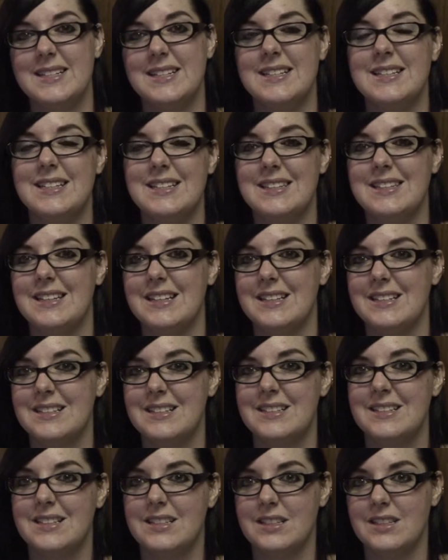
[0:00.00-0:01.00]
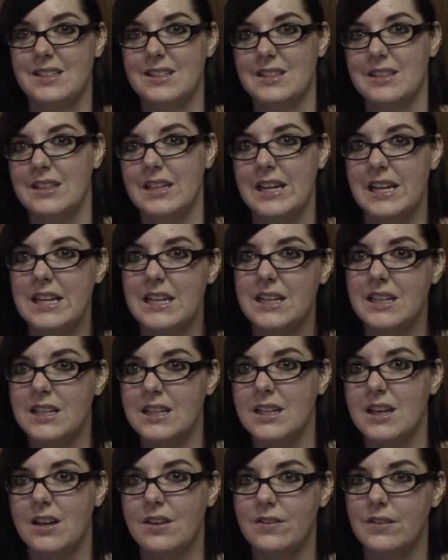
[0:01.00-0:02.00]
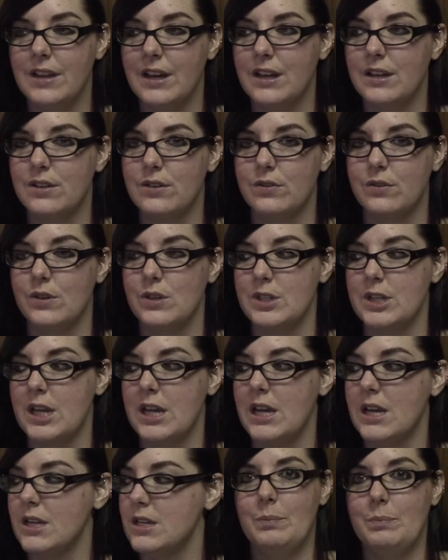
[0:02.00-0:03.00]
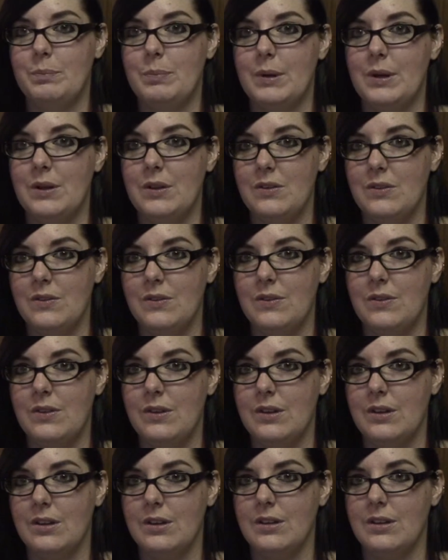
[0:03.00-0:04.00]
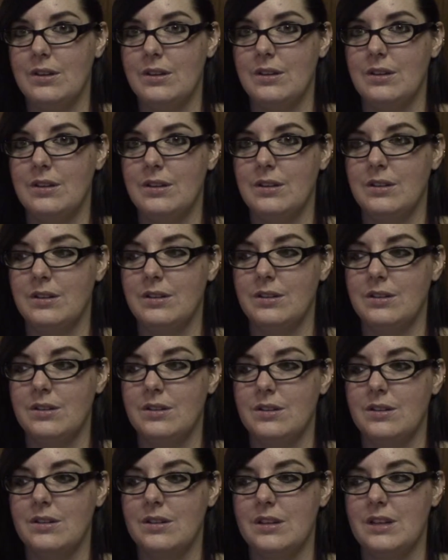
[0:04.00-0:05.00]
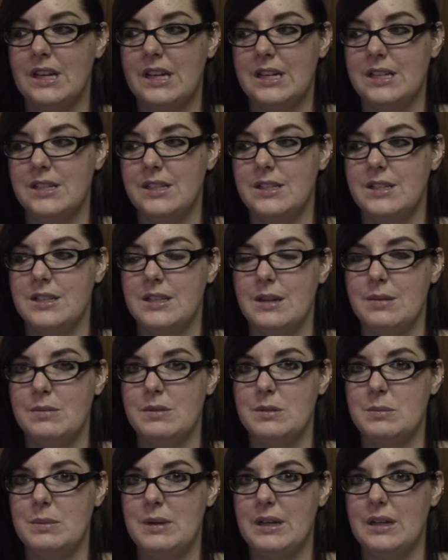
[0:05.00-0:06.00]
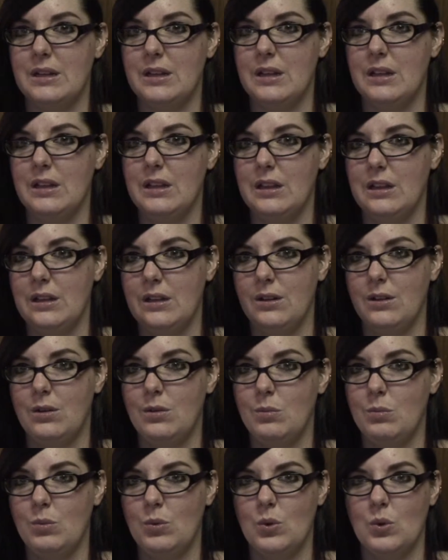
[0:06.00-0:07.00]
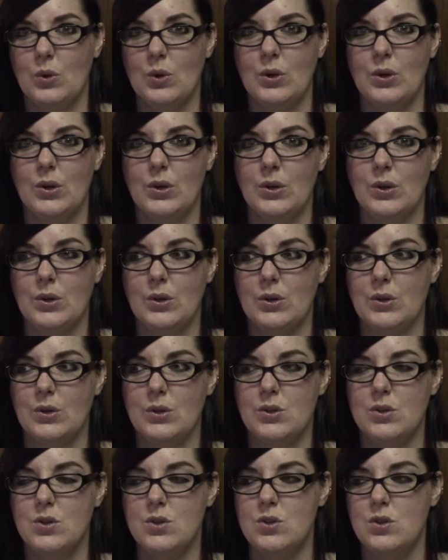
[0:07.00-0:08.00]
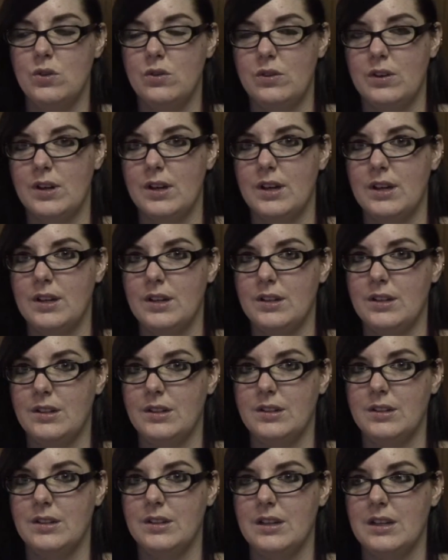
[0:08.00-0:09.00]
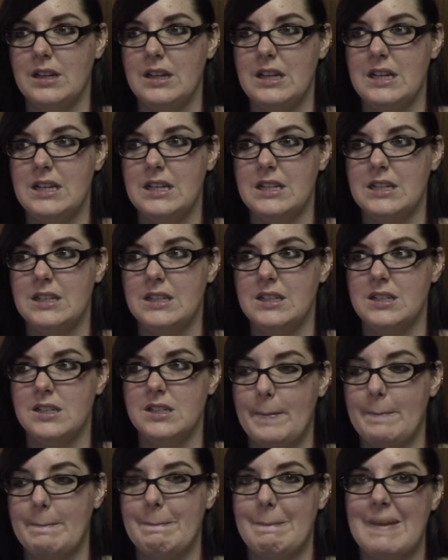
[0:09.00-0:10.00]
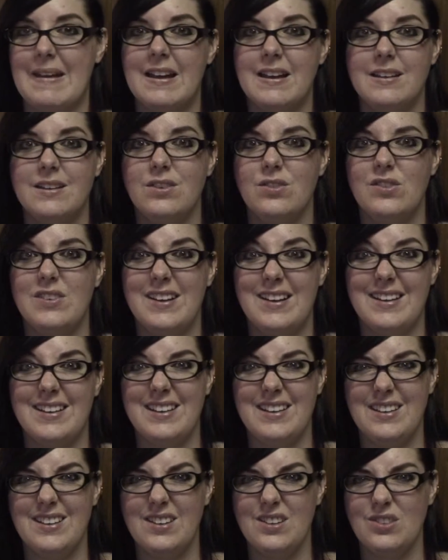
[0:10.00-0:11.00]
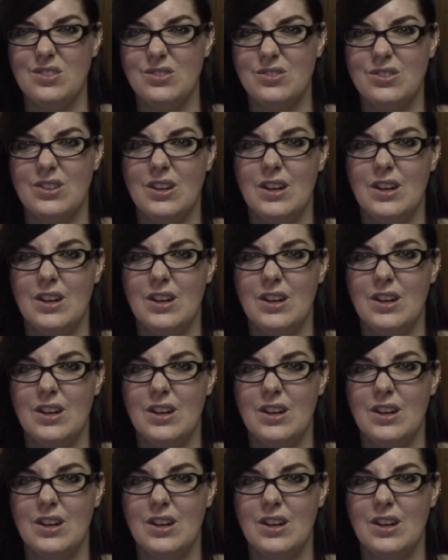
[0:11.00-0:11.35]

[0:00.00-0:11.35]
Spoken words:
anything is like of that firsthand. But the kids seem to be a little more juvenile and kind of naive